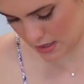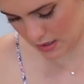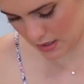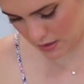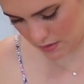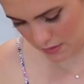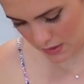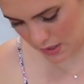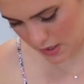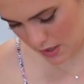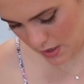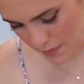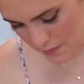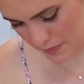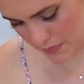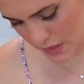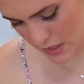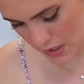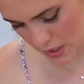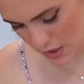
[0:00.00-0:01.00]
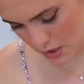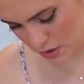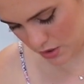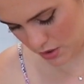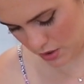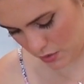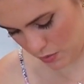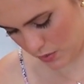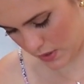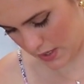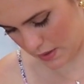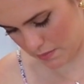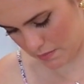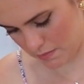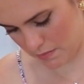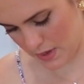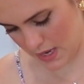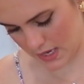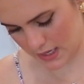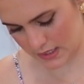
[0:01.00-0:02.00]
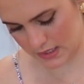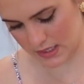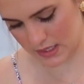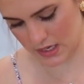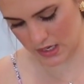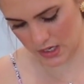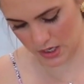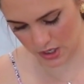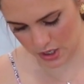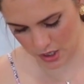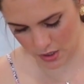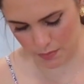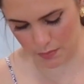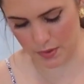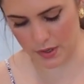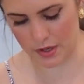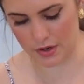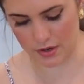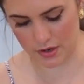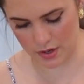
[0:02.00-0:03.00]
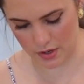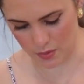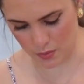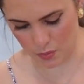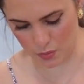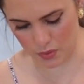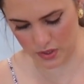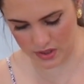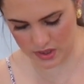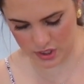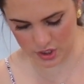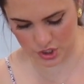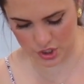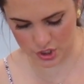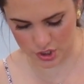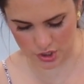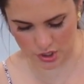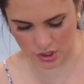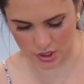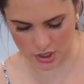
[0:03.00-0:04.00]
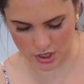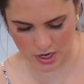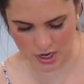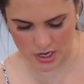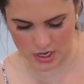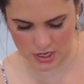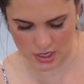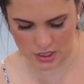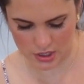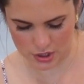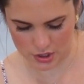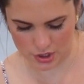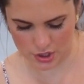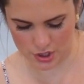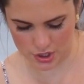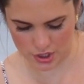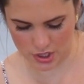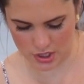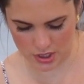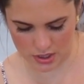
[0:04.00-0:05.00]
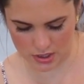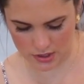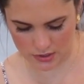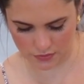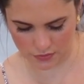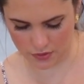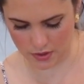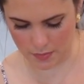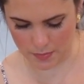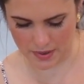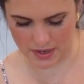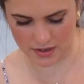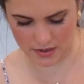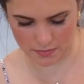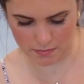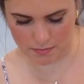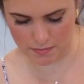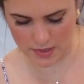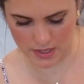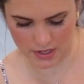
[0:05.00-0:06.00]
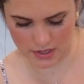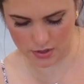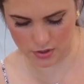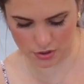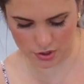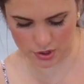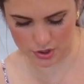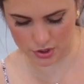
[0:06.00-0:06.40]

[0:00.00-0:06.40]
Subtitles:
there we go. So you want to mix your butter with the sugar just for about a minute or